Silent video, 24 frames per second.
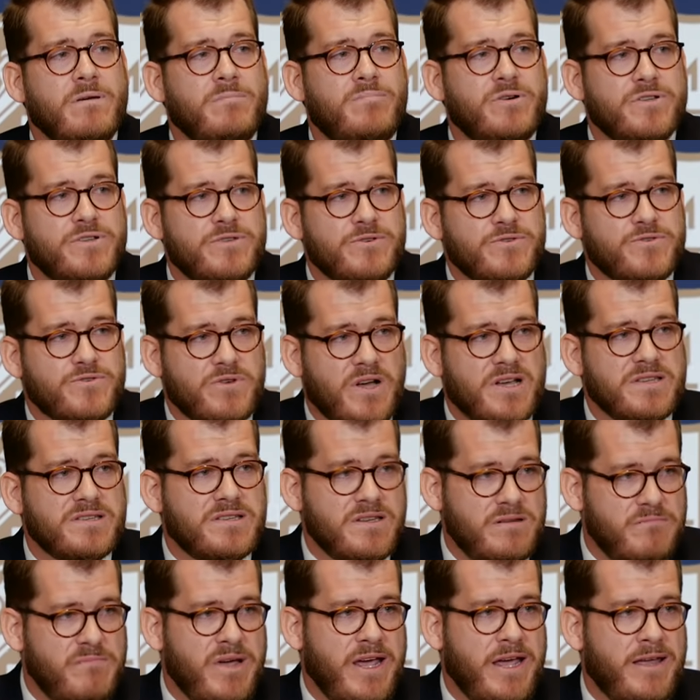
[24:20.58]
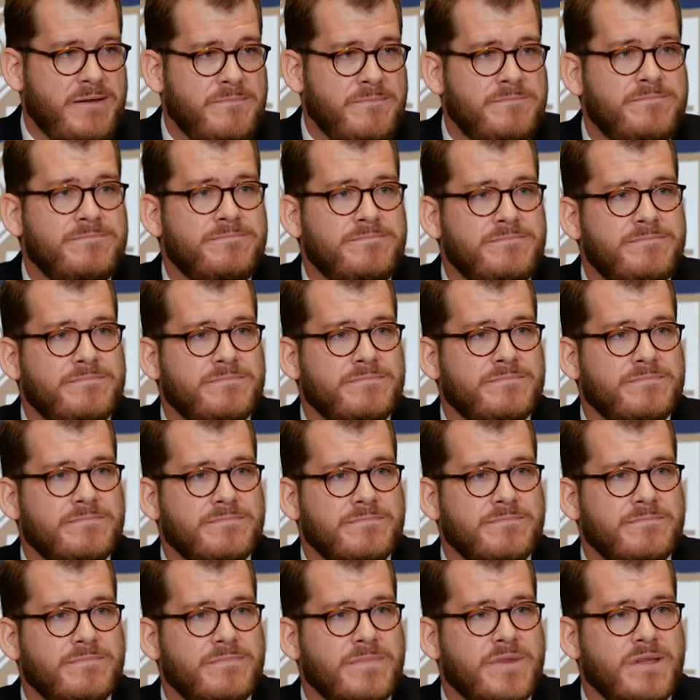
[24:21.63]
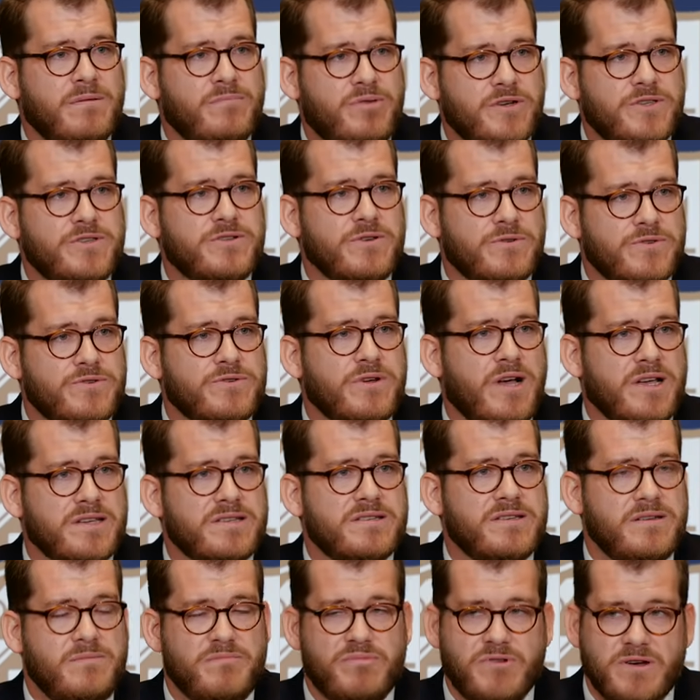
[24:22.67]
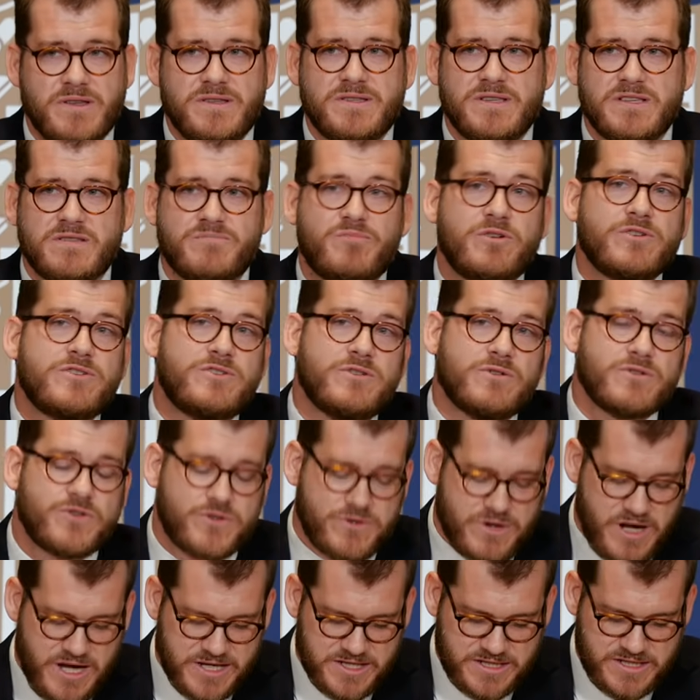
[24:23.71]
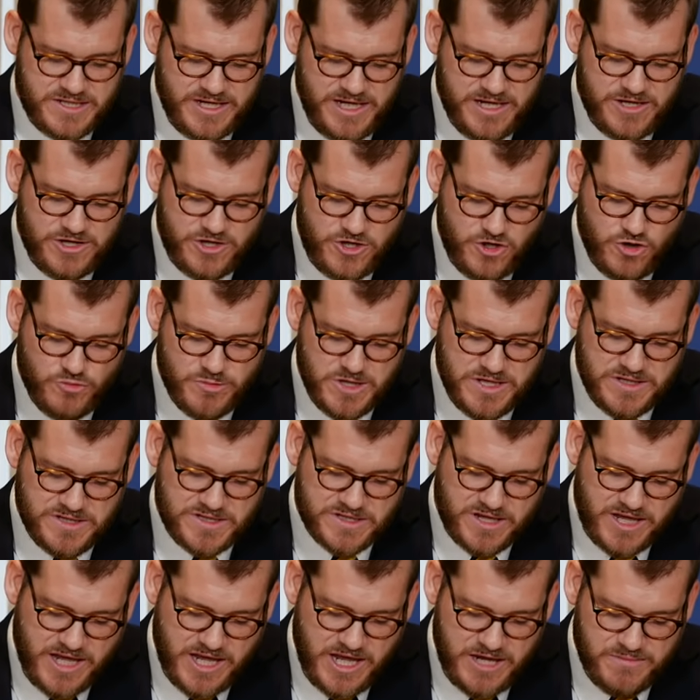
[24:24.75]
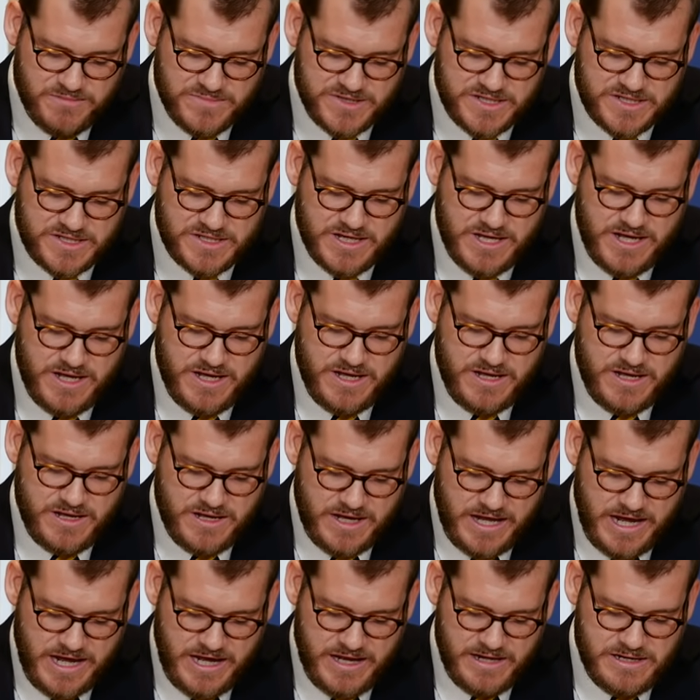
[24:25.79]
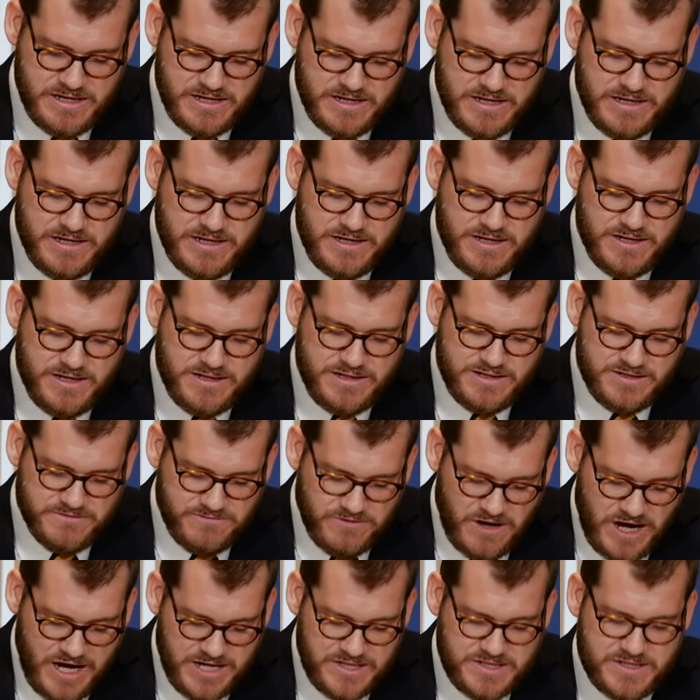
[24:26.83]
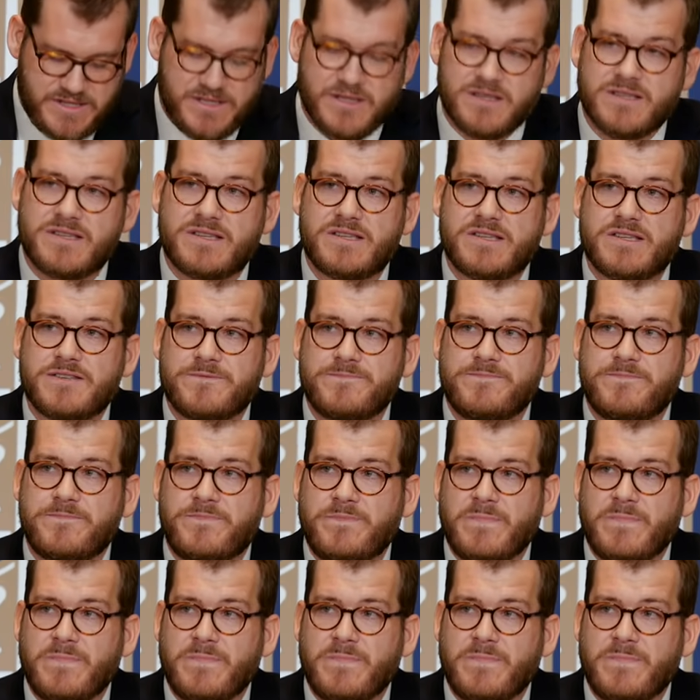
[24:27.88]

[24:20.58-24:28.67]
Put your trust in man. Put your trust in princes. Put your trust in human schemes and devices.